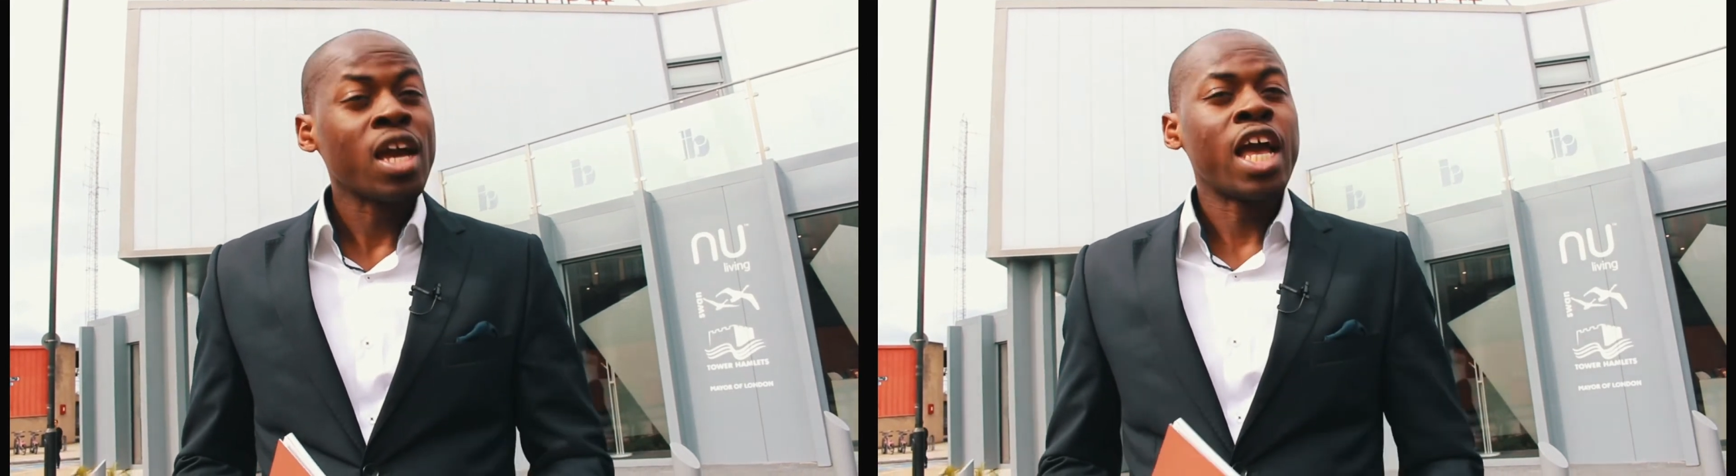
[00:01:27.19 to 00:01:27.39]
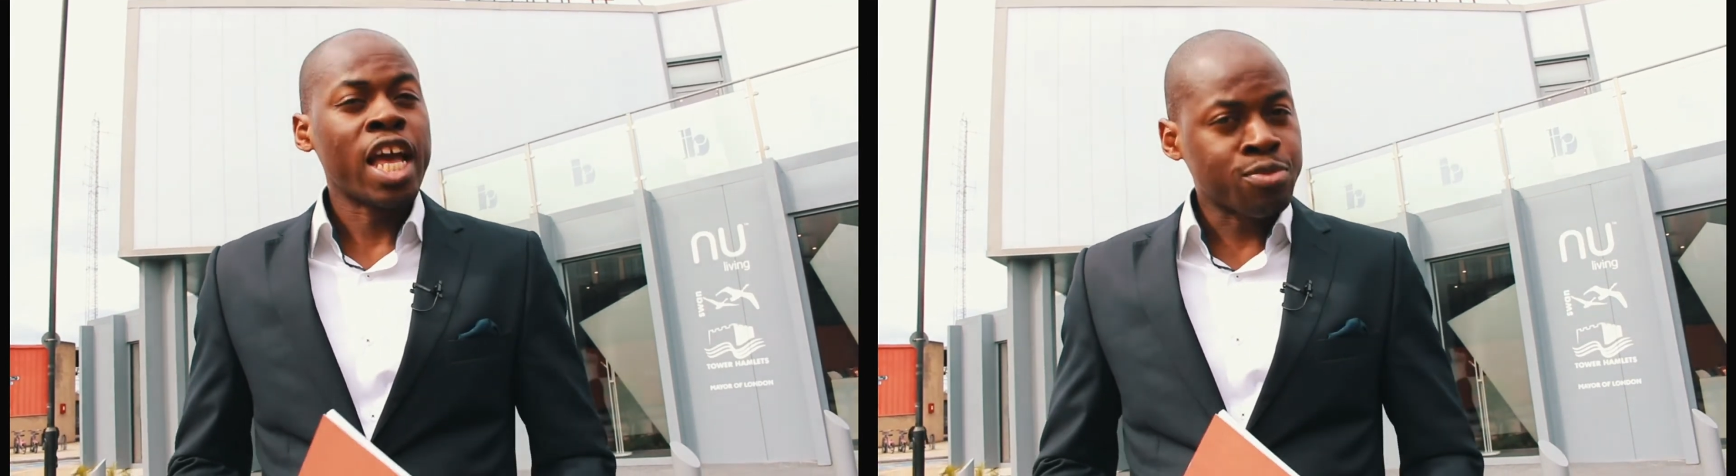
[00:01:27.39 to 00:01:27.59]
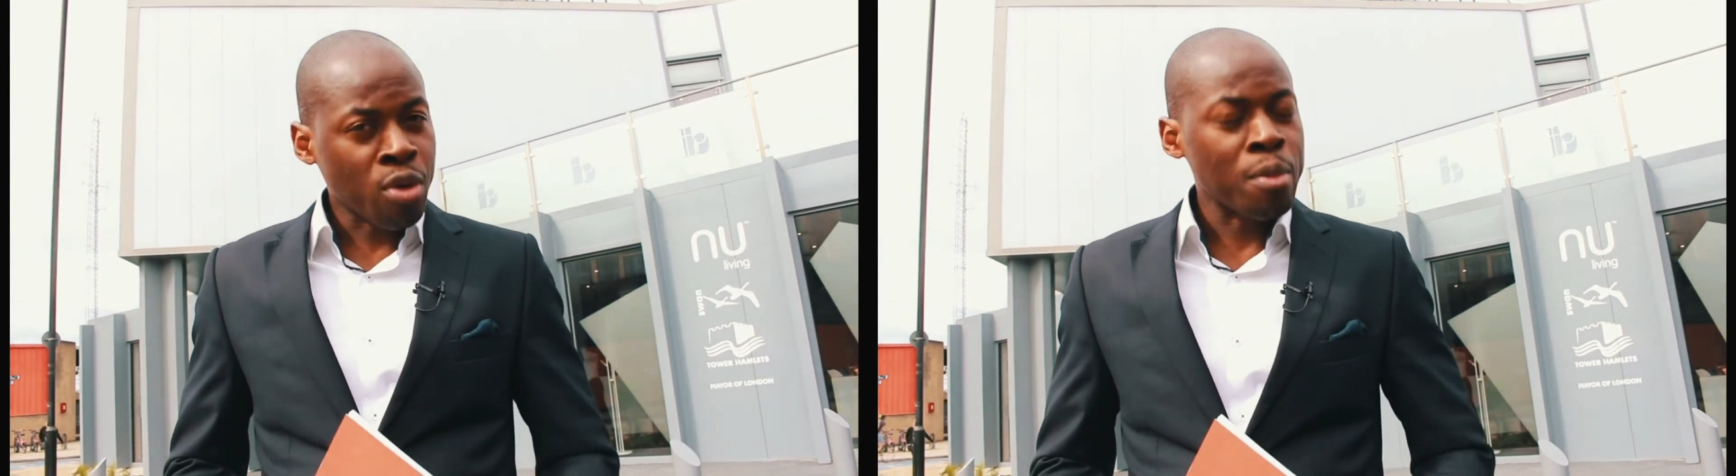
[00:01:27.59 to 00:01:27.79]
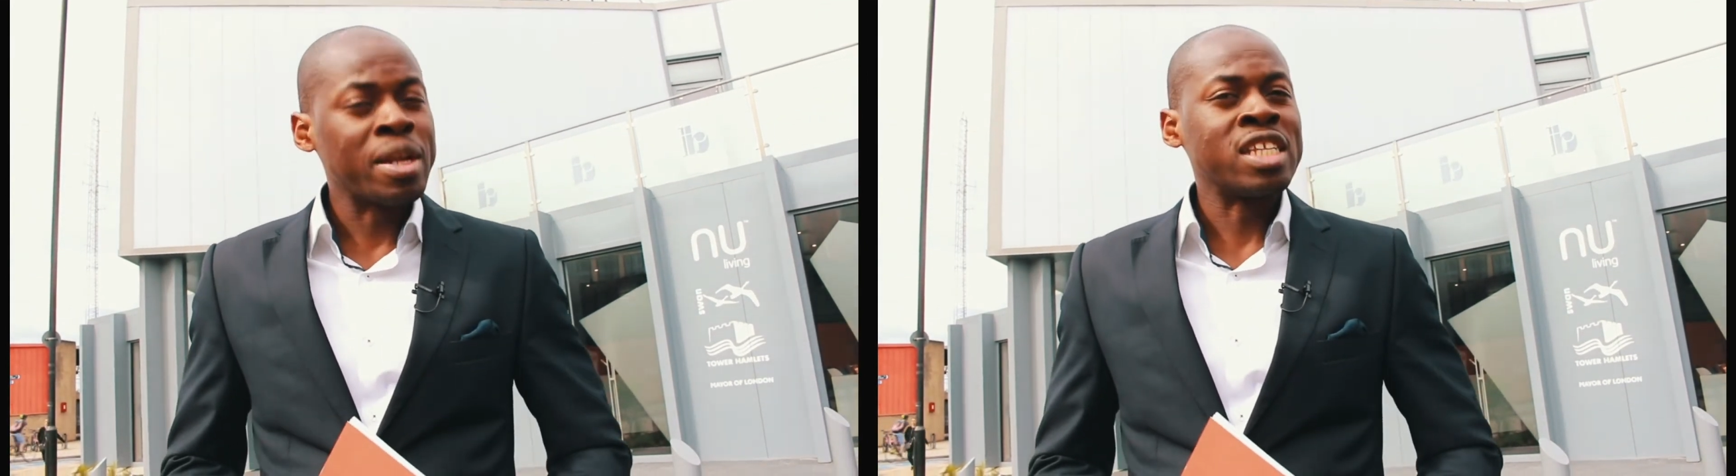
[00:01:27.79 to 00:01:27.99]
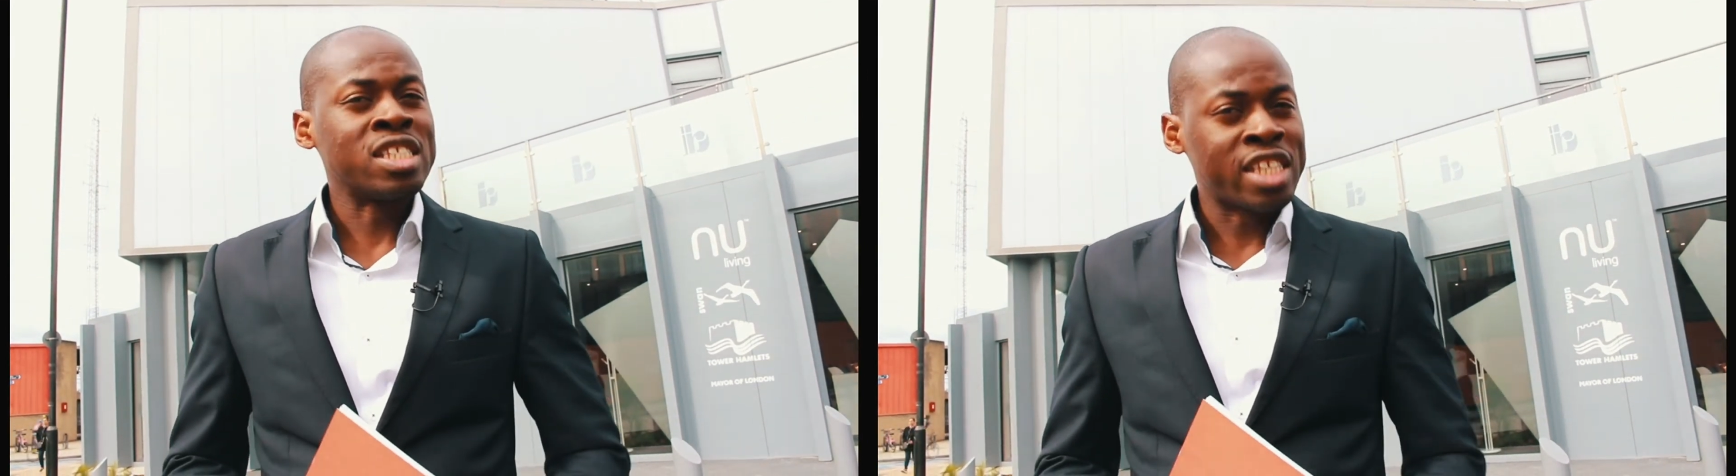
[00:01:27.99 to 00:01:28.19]
it's probably a
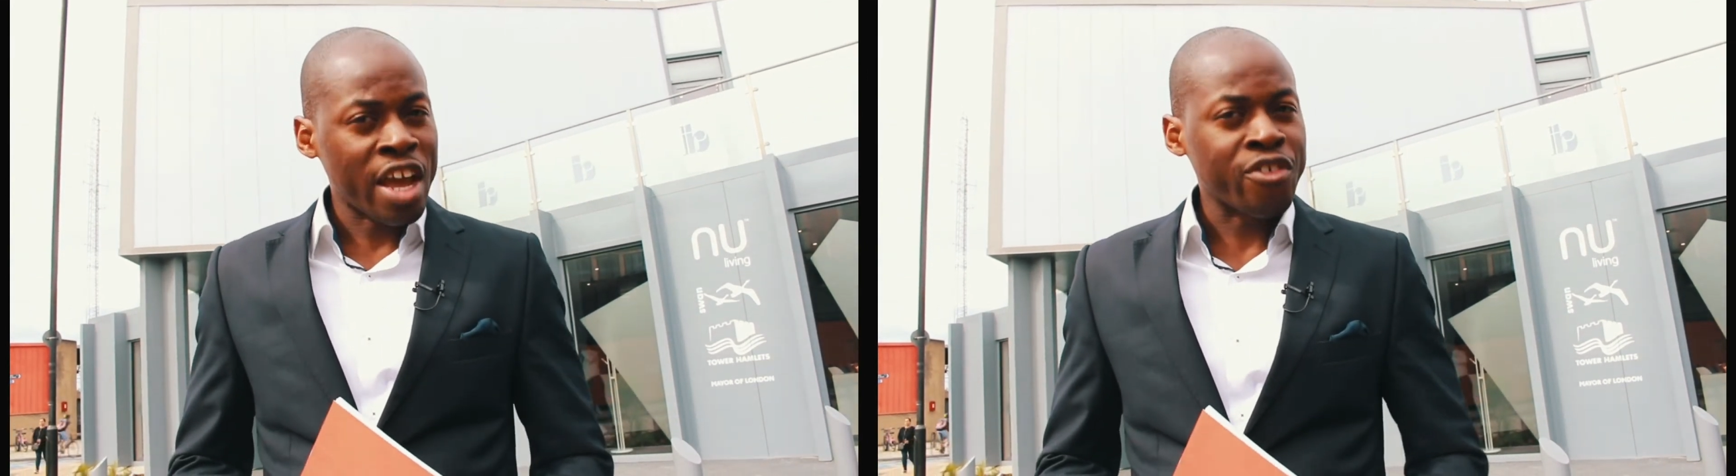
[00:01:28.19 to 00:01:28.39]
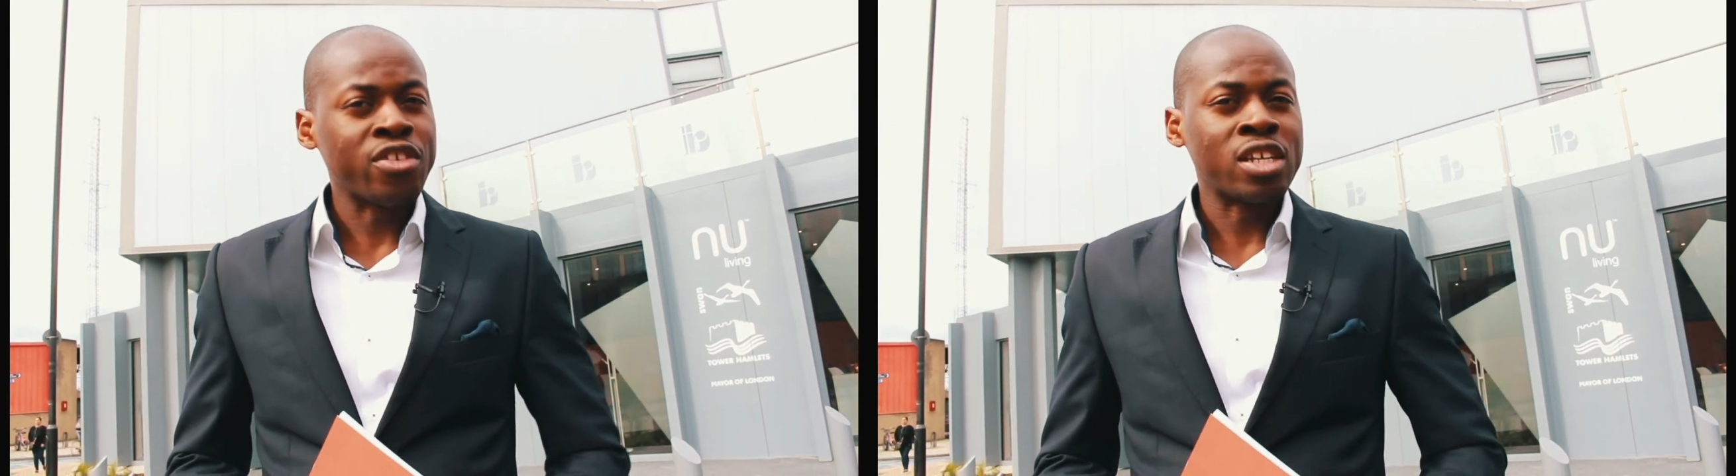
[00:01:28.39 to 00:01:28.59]
definite,